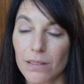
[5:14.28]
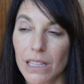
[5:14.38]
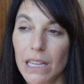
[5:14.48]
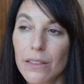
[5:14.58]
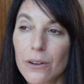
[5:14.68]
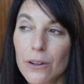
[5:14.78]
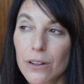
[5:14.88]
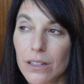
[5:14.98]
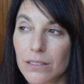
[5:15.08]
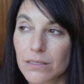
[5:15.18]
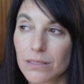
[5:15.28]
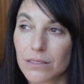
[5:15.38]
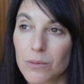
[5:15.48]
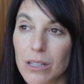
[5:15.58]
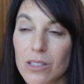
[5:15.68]
either,
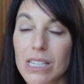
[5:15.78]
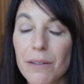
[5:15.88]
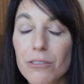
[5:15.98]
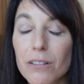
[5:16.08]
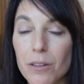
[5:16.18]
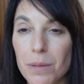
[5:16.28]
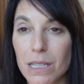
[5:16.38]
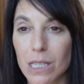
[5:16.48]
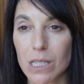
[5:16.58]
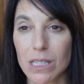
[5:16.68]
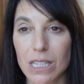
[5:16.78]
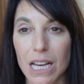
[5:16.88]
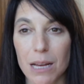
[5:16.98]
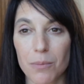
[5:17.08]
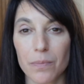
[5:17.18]
well, several of the pieces
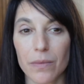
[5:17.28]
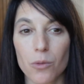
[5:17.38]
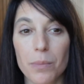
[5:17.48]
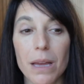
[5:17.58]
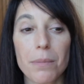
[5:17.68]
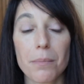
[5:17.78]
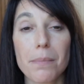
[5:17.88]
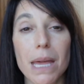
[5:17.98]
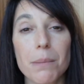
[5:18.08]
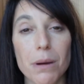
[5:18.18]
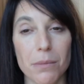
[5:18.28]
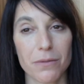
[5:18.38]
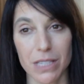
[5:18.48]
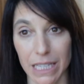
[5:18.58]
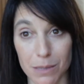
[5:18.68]
will be up a minimum
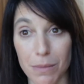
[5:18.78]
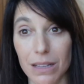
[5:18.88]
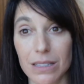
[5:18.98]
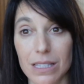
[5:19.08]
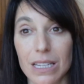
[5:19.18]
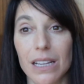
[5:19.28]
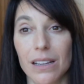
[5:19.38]
of 6 months.